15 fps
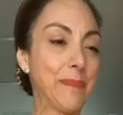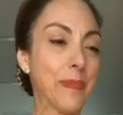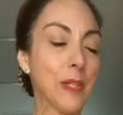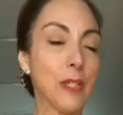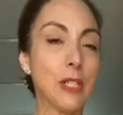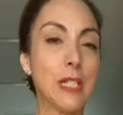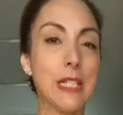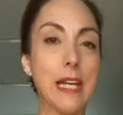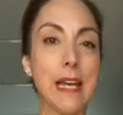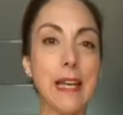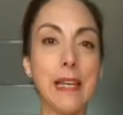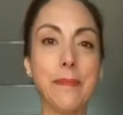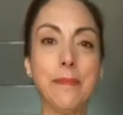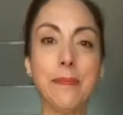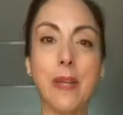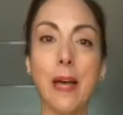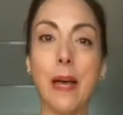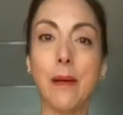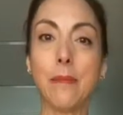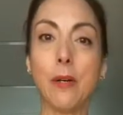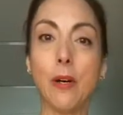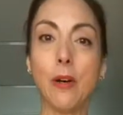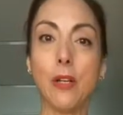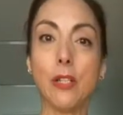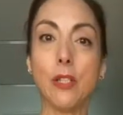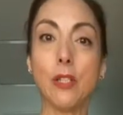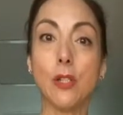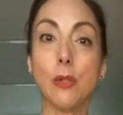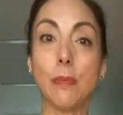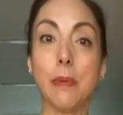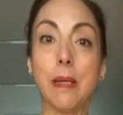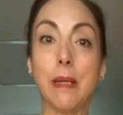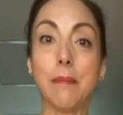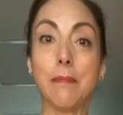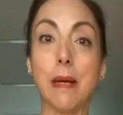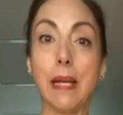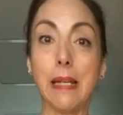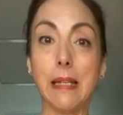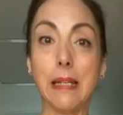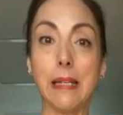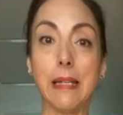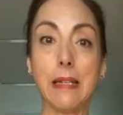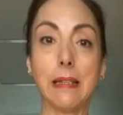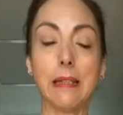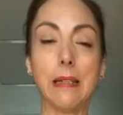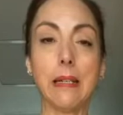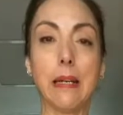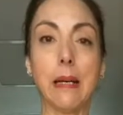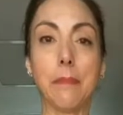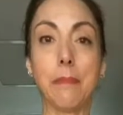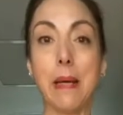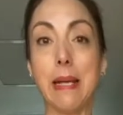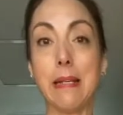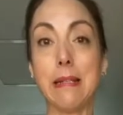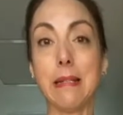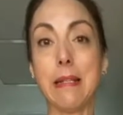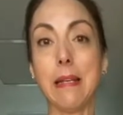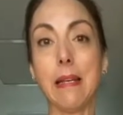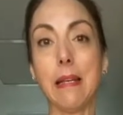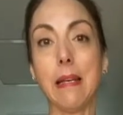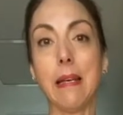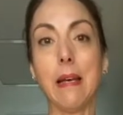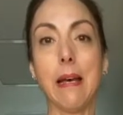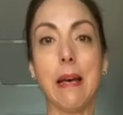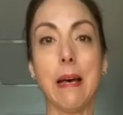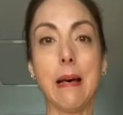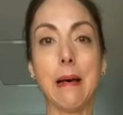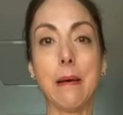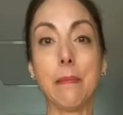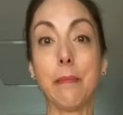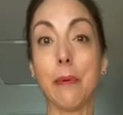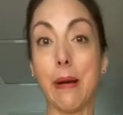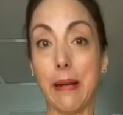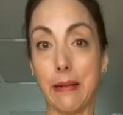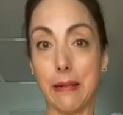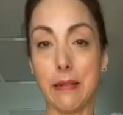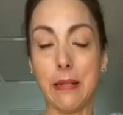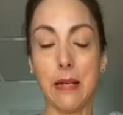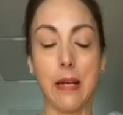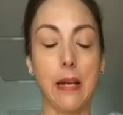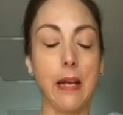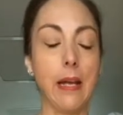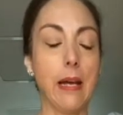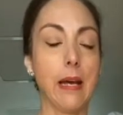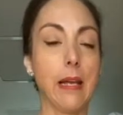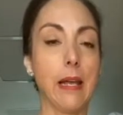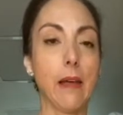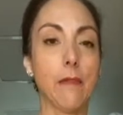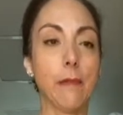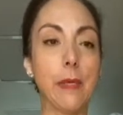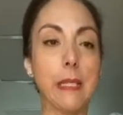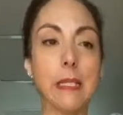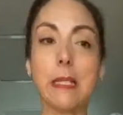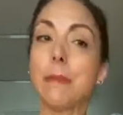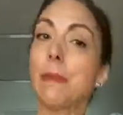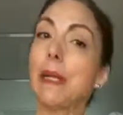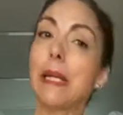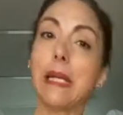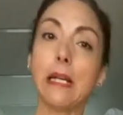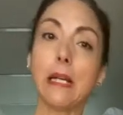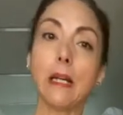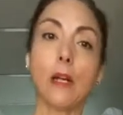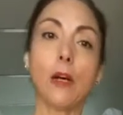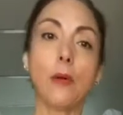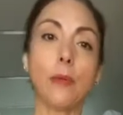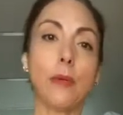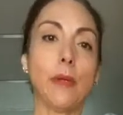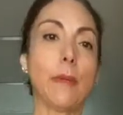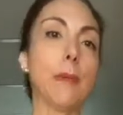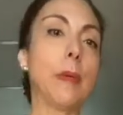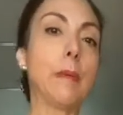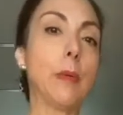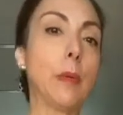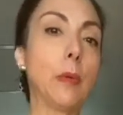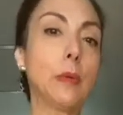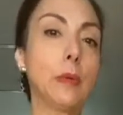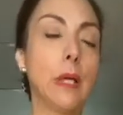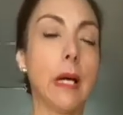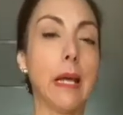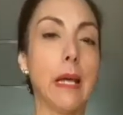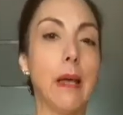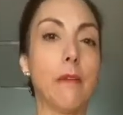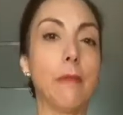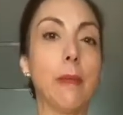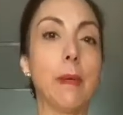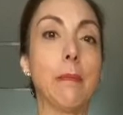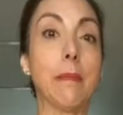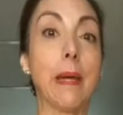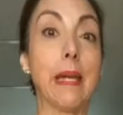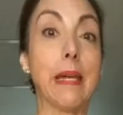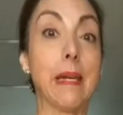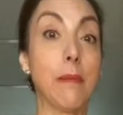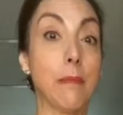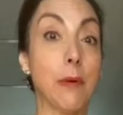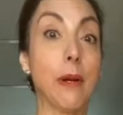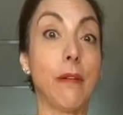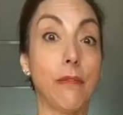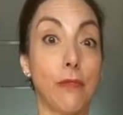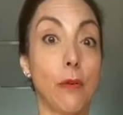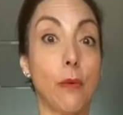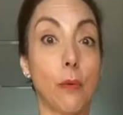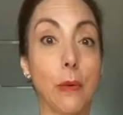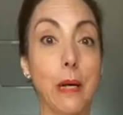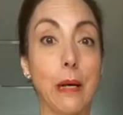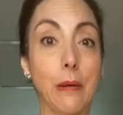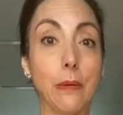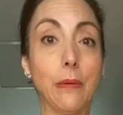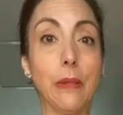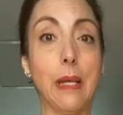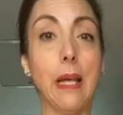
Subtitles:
Today I'm going to be making a basic bread. I have been speaking a lot with people. I have been baking bread for a while,